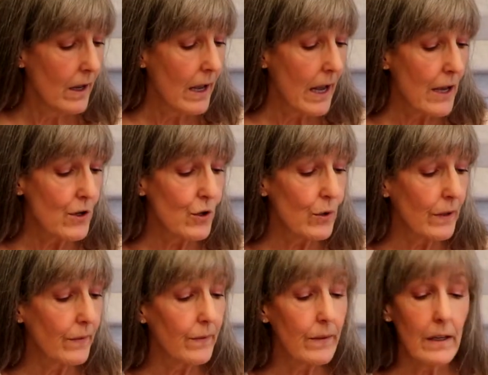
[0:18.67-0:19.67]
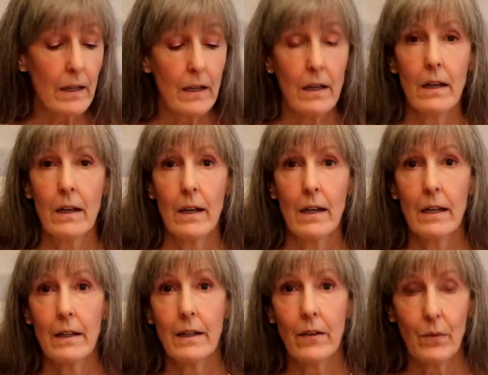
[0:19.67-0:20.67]
As you can see in
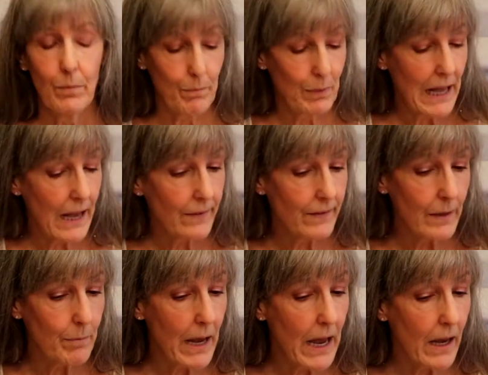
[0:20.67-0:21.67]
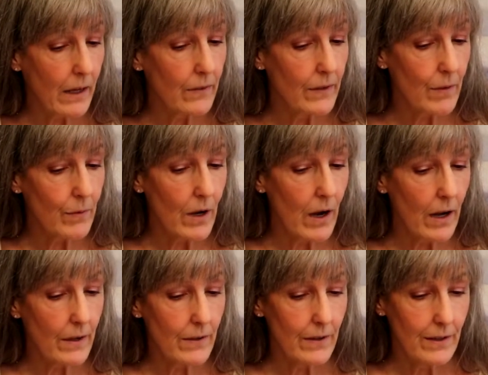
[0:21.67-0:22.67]
these plastic bags, I've
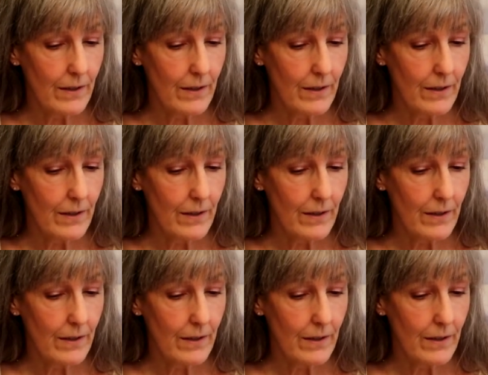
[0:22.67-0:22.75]
got